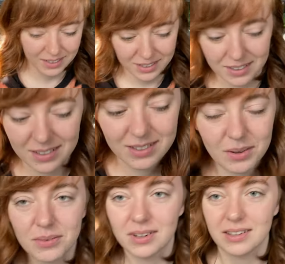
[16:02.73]

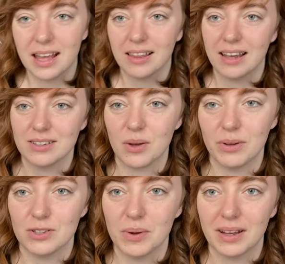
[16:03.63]
Soon the daylight is
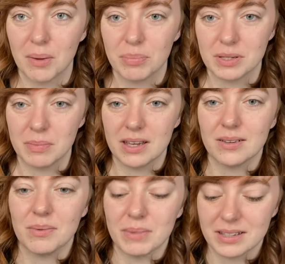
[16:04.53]
going to encompass me.
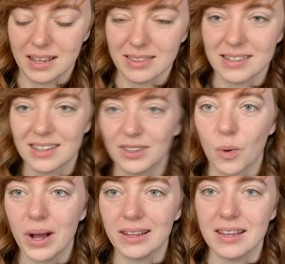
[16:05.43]
We must get this done
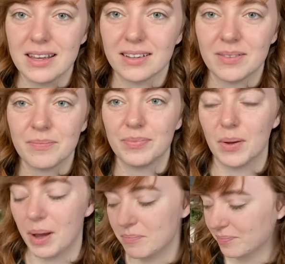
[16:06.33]
quickly.
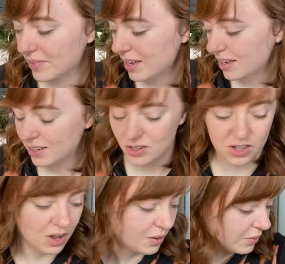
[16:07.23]
Okay.
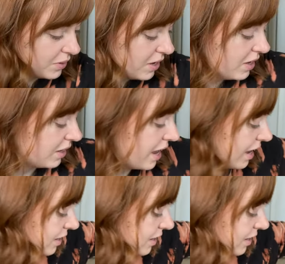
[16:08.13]
So, yeah.